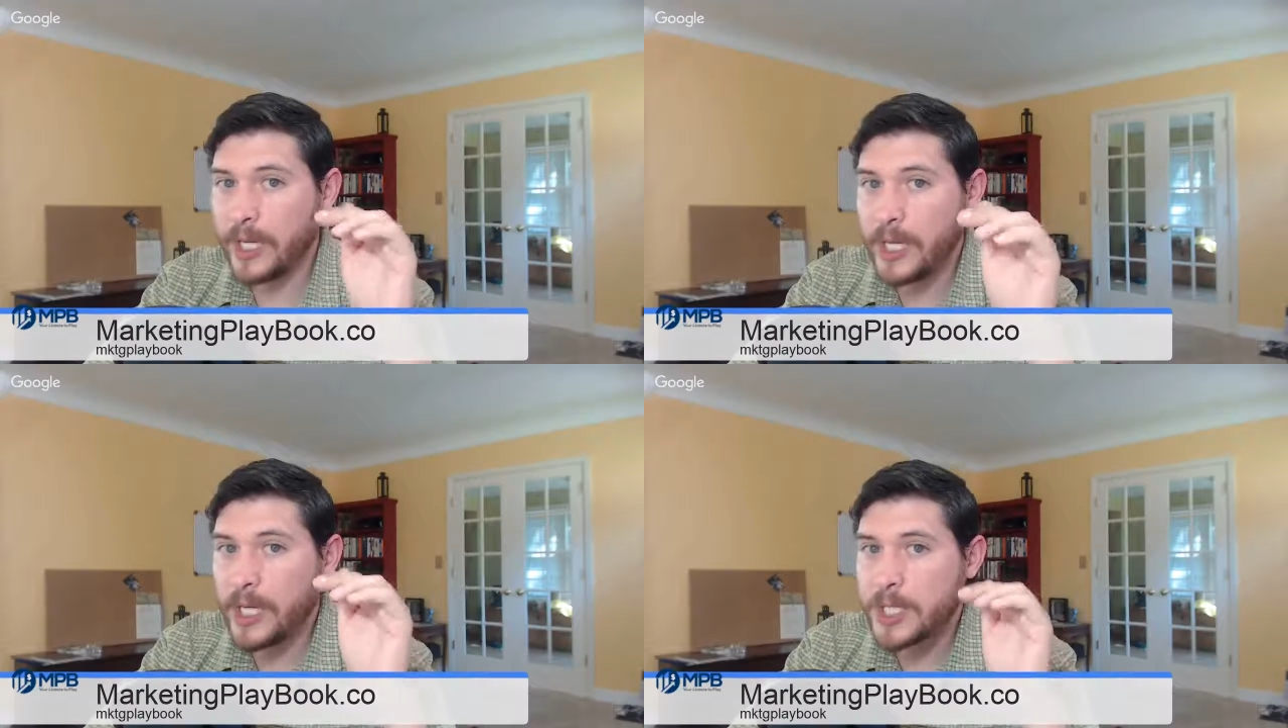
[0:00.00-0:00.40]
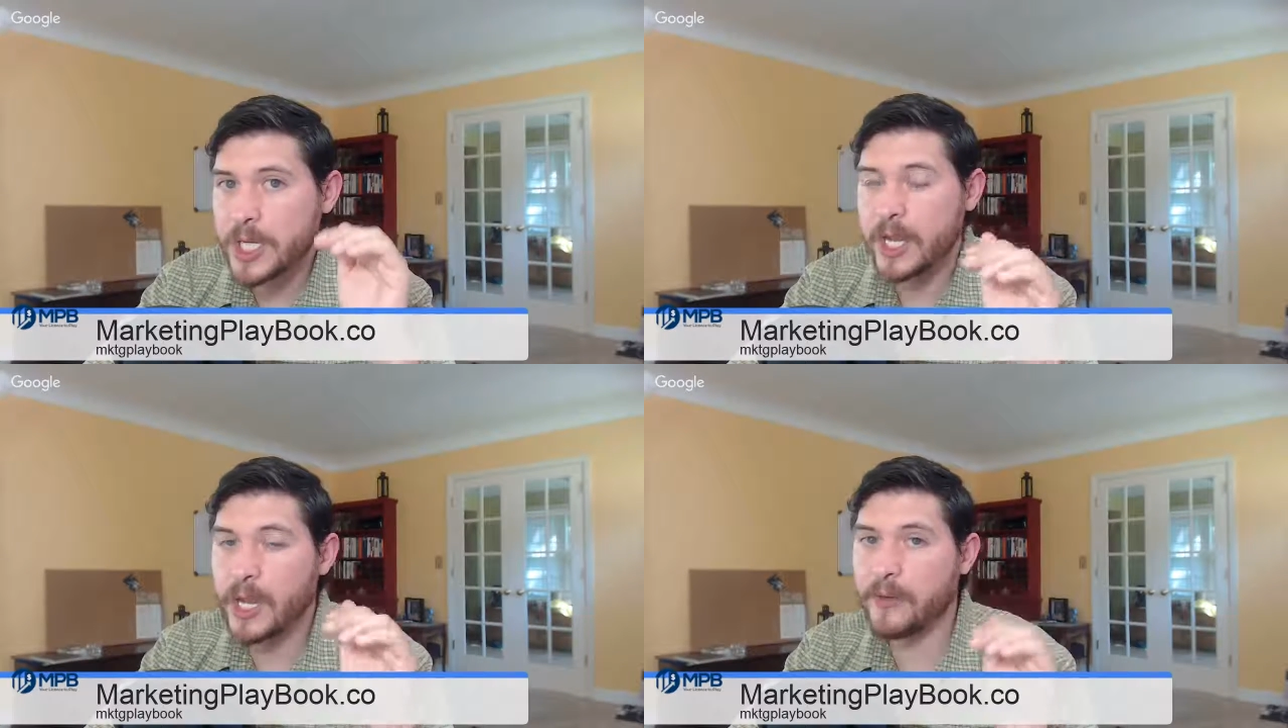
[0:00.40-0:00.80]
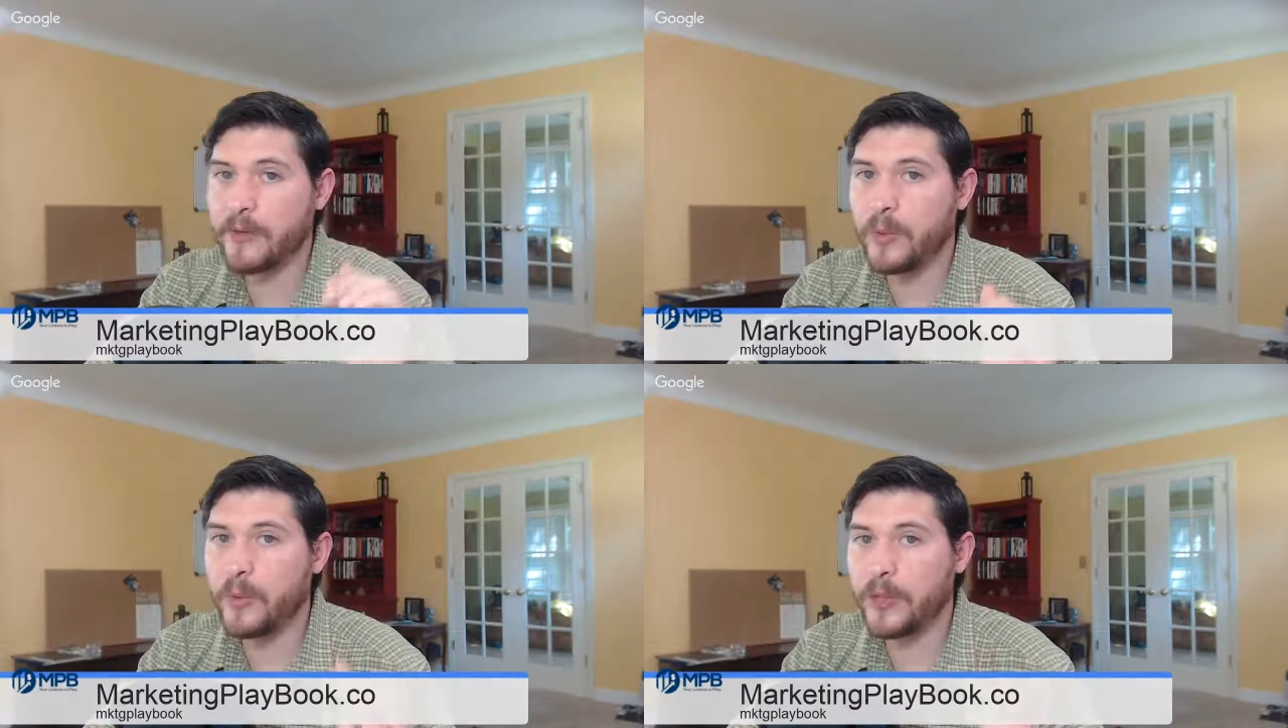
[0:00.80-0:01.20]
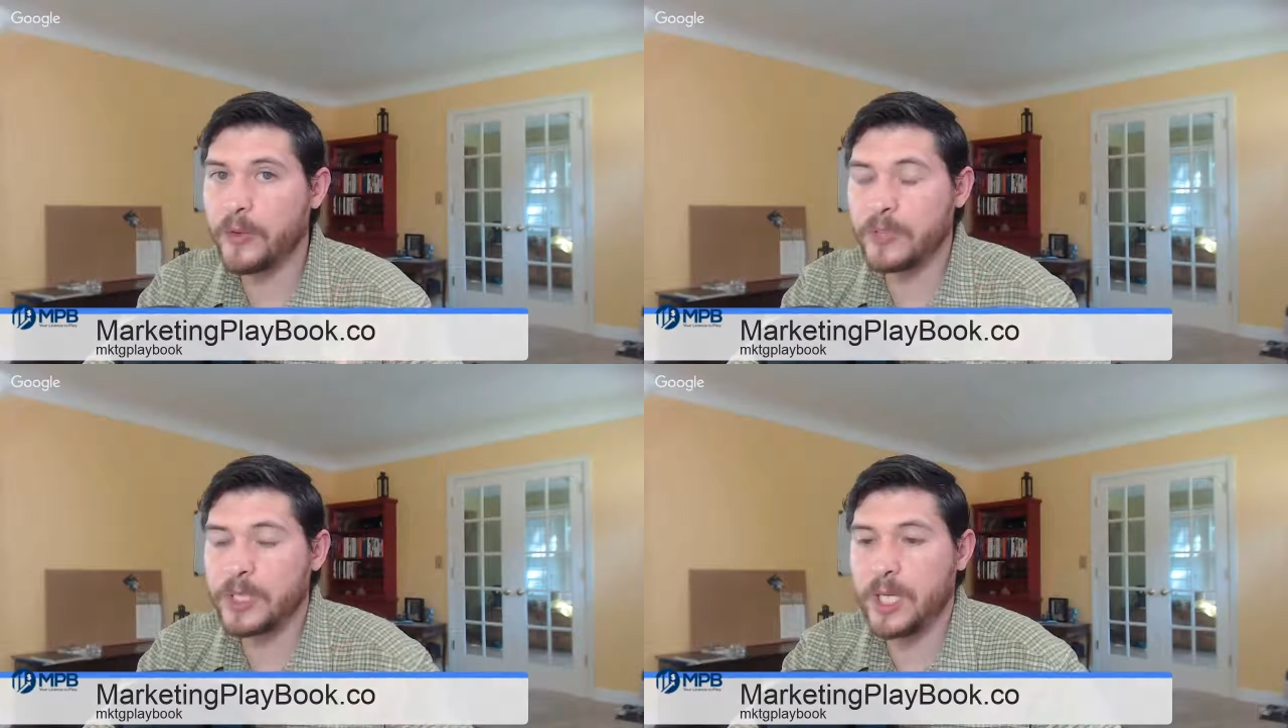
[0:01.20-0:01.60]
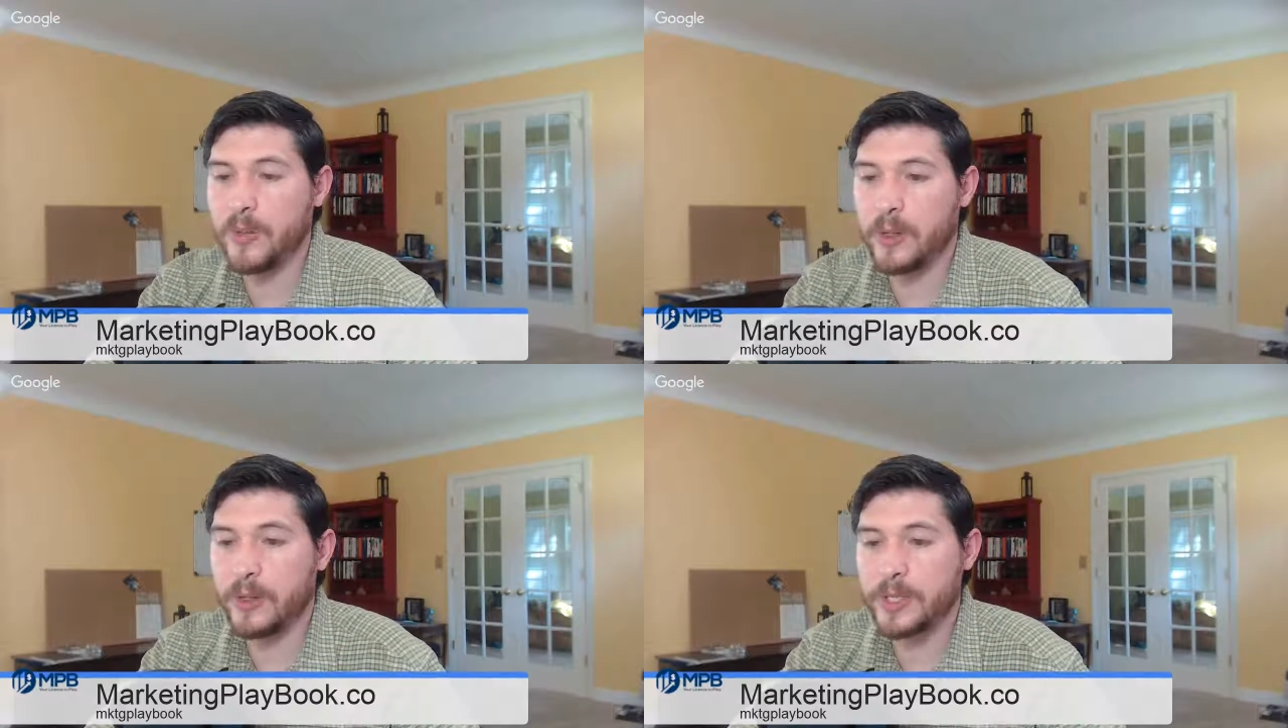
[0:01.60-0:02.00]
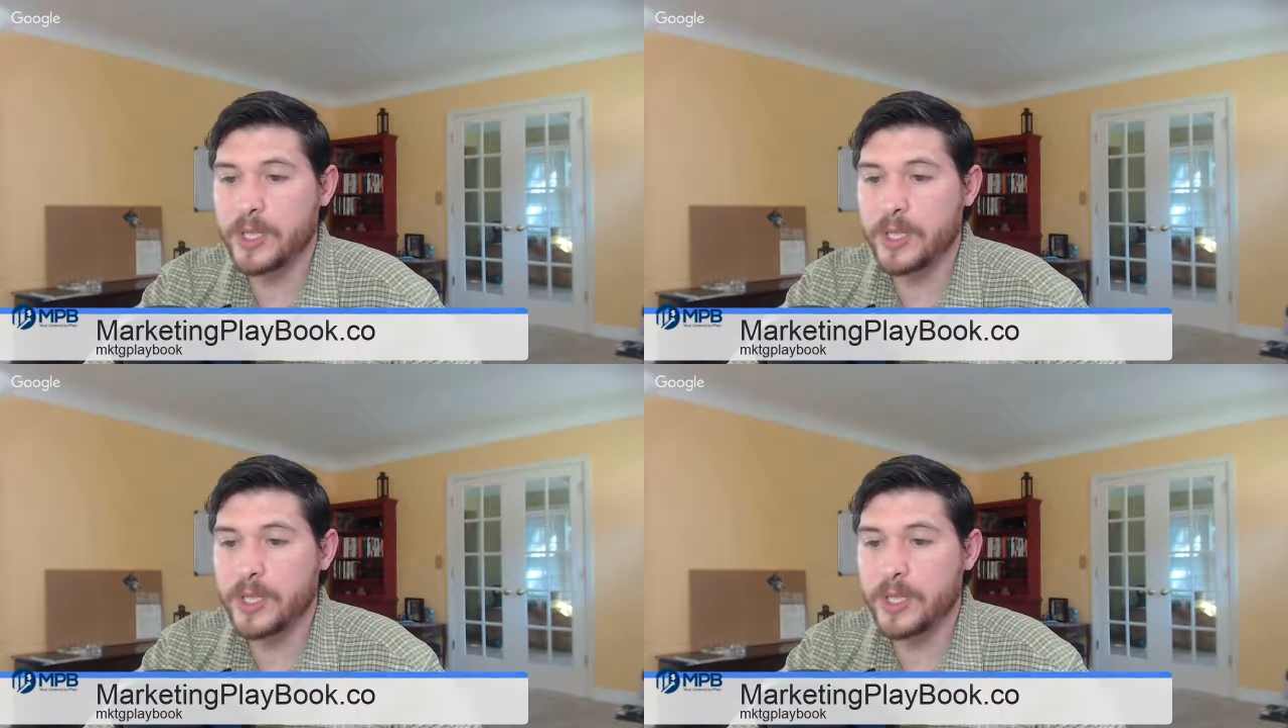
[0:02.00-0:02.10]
each and every one of those keywords.